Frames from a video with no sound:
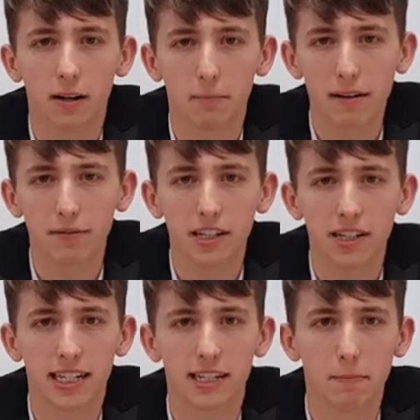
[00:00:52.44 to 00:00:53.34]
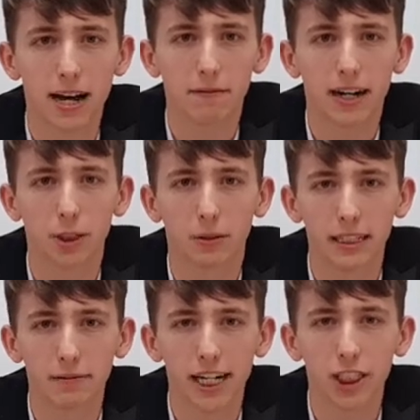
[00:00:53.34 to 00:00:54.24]
methods is the manufactural
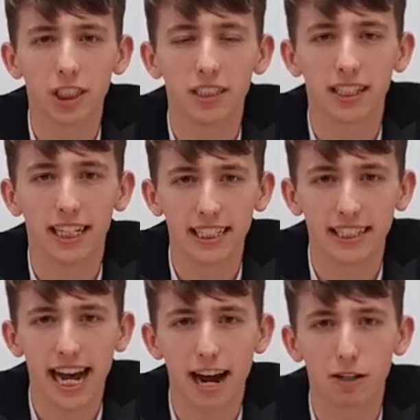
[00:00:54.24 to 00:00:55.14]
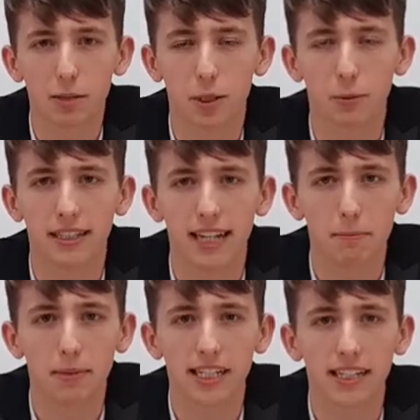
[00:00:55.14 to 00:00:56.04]
deviations leading to errors between
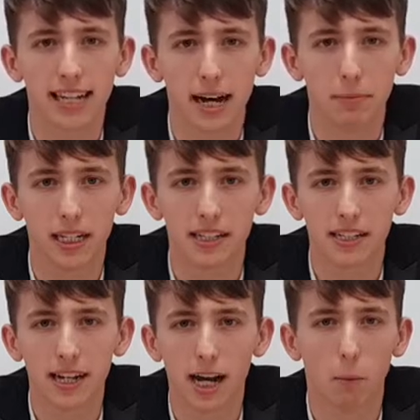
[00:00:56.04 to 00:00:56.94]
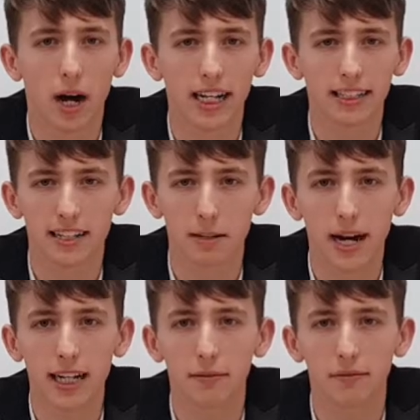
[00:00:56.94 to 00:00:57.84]
timepiece to timepiece. And while that doesn't
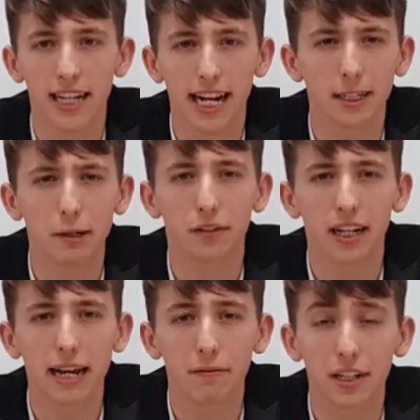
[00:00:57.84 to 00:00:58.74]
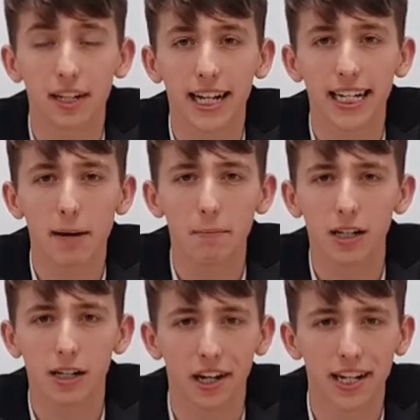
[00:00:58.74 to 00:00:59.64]
matter for telling you if you're late for your 9 AM,
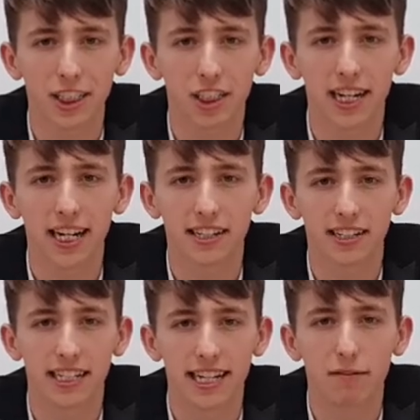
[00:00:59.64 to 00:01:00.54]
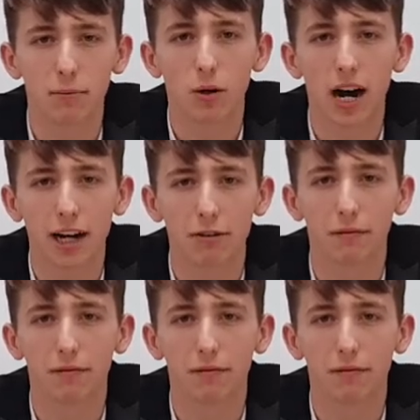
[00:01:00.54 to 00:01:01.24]
cutting edge science needs ever more accurate